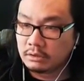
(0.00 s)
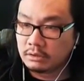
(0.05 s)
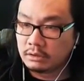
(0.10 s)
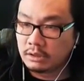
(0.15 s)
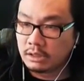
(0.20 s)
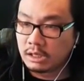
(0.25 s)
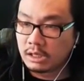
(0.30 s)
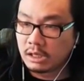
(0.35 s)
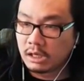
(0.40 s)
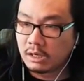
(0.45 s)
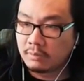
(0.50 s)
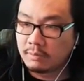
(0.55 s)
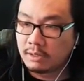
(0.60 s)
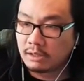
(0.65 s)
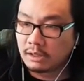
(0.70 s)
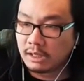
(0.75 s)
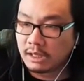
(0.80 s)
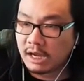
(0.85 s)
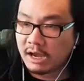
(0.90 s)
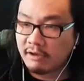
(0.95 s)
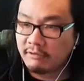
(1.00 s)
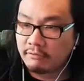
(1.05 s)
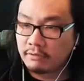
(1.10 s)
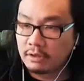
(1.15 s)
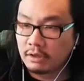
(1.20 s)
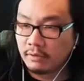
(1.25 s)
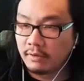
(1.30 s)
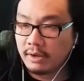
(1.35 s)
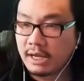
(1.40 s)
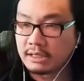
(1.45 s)
Yeah, I mean, like I,
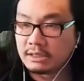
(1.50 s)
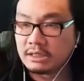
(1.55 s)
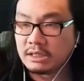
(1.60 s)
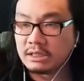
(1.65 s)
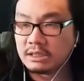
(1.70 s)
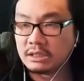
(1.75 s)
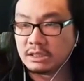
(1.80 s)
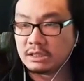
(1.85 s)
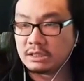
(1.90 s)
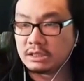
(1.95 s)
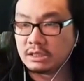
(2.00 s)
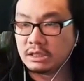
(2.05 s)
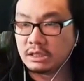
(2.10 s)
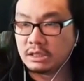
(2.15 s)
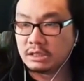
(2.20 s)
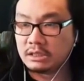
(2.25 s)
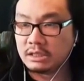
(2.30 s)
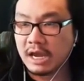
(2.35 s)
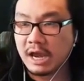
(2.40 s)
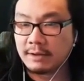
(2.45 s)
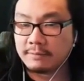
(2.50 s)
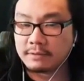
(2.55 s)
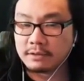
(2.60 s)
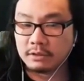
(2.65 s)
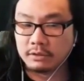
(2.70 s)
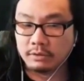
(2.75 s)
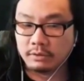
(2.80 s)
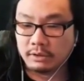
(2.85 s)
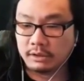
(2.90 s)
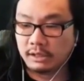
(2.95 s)
you SDCC is
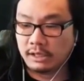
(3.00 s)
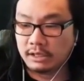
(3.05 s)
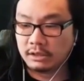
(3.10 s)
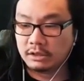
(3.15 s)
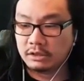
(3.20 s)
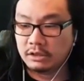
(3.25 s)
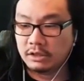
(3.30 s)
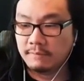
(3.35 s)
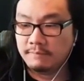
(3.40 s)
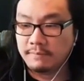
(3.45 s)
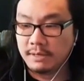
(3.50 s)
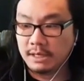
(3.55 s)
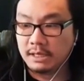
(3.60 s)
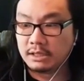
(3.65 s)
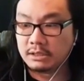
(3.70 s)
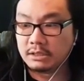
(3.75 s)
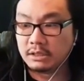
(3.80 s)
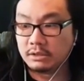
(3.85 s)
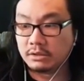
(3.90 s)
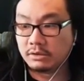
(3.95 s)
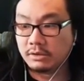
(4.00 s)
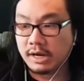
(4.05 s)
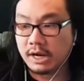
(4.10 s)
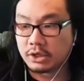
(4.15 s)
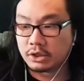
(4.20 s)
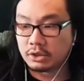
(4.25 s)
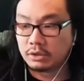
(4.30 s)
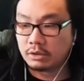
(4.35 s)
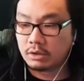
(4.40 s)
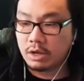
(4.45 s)
absolutely like the biggest
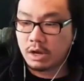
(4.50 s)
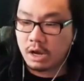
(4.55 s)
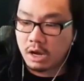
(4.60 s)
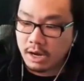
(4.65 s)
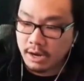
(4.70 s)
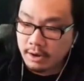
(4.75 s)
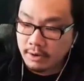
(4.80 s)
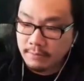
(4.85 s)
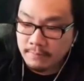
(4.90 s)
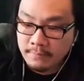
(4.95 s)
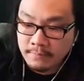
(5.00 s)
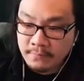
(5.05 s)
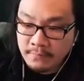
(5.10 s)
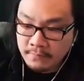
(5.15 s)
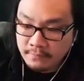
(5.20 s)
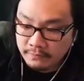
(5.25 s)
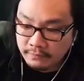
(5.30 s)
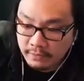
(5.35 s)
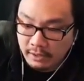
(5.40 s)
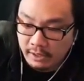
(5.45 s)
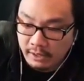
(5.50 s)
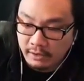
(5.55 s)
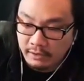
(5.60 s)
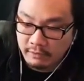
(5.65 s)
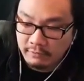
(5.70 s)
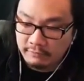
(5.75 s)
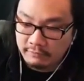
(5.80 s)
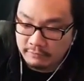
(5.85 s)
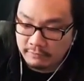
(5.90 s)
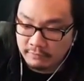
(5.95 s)
international con
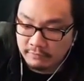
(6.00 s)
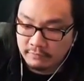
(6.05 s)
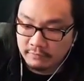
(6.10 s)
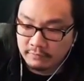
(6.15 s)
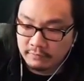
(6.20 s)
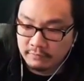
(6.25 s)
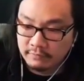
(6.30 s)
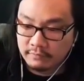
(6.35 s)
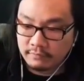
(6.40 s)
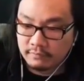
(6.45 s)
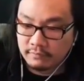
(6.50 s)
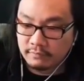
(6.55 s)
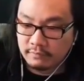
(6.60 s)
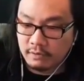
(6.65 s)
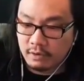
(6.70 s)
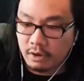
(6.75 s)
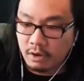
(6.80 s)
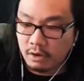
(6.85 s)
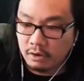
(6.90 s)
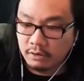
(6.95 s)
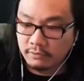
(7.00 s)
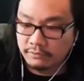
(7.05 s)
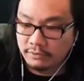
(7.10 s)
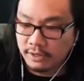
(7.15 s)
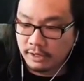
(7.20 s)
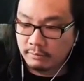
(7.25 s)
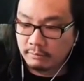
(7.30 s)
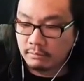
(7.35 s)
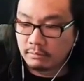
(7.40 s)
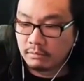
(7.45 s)
of all of
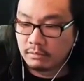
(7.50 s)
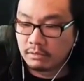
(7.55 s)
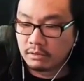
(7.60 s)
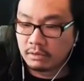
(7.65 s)
them.